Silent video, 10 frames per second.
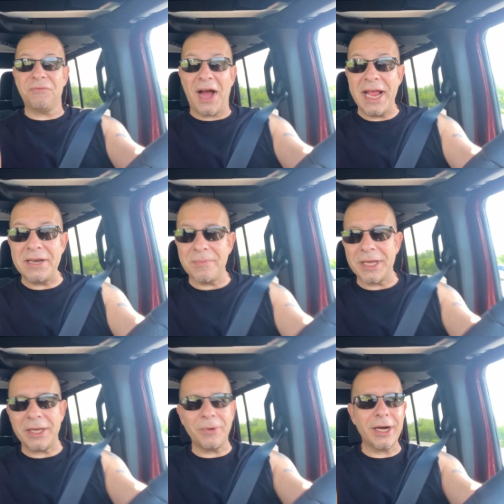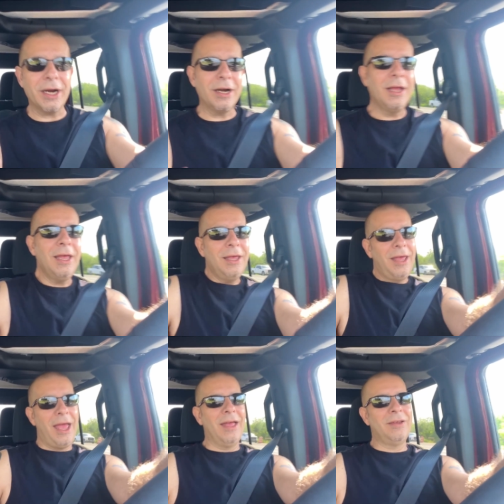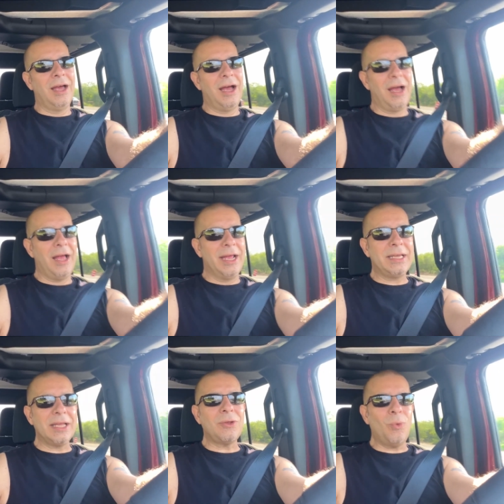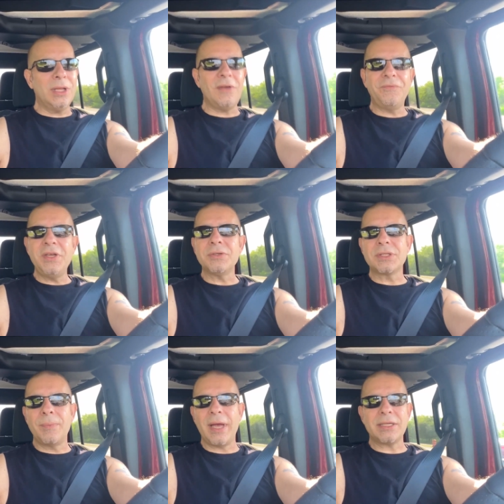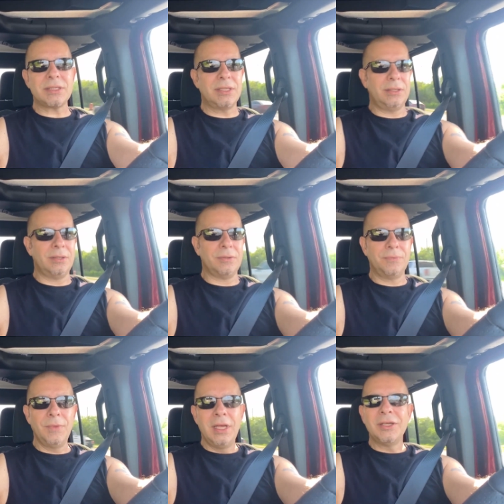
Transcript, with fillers: find them anywhere, and get the one that feels the best to you.